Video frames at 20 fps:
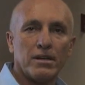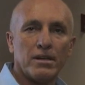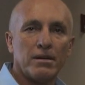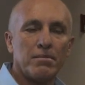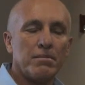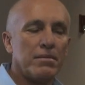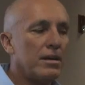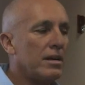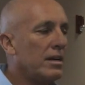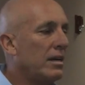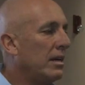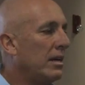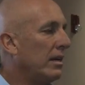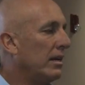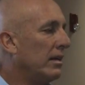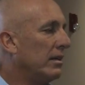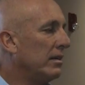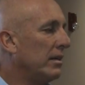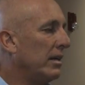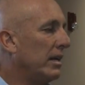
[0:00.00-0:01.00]
them
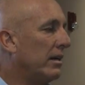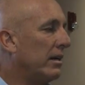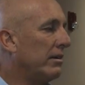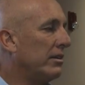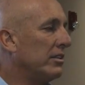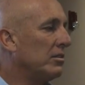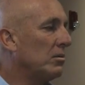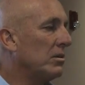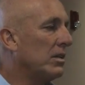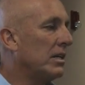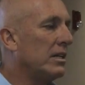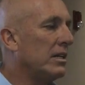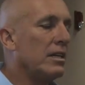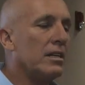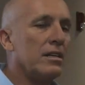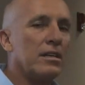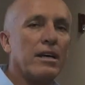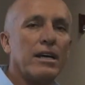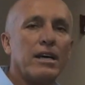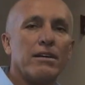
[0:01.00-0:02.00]
in areas where they
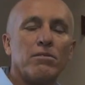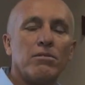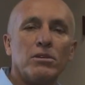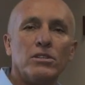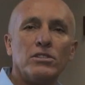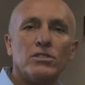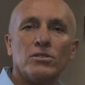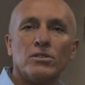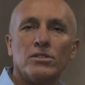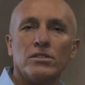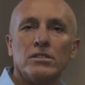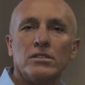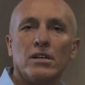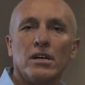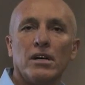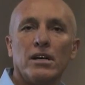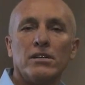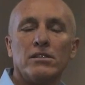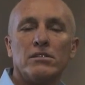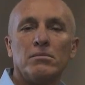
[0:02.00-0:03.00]
need to have research
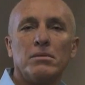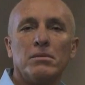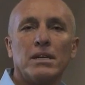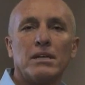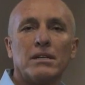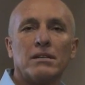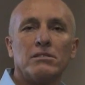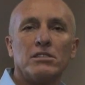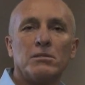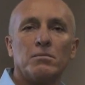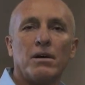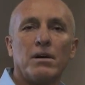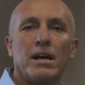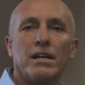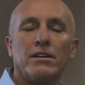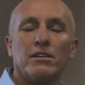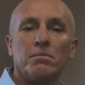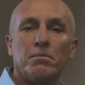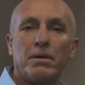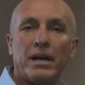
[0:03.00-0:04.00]
done to be able to
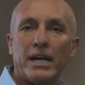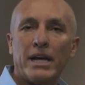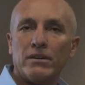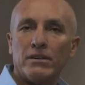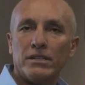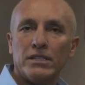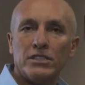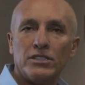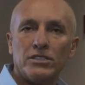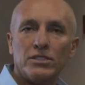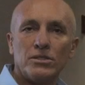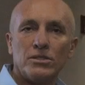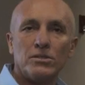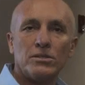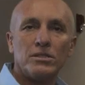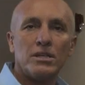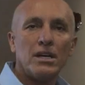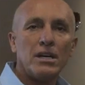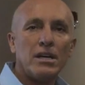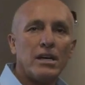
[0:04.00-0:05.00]
respond to payer
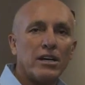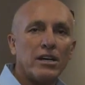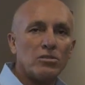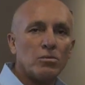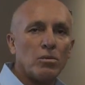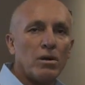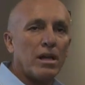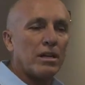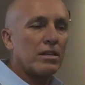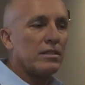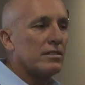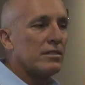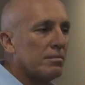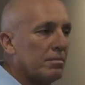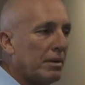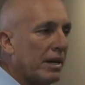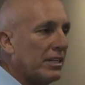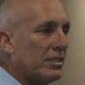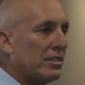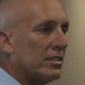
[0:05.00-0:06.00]
issues as well as
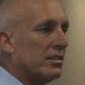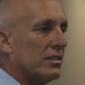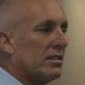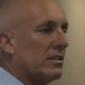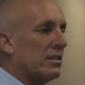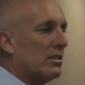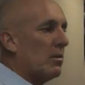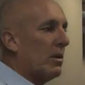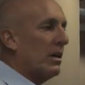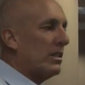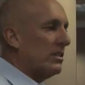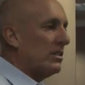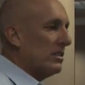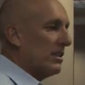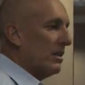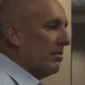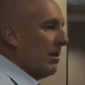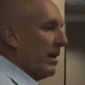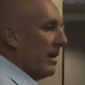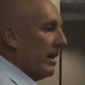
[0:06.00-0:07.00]
patient questions
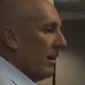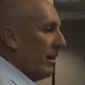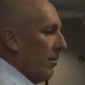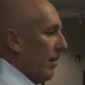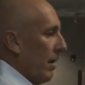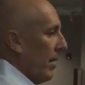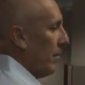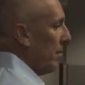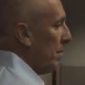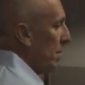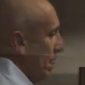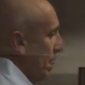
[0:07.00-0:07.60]
that might come up.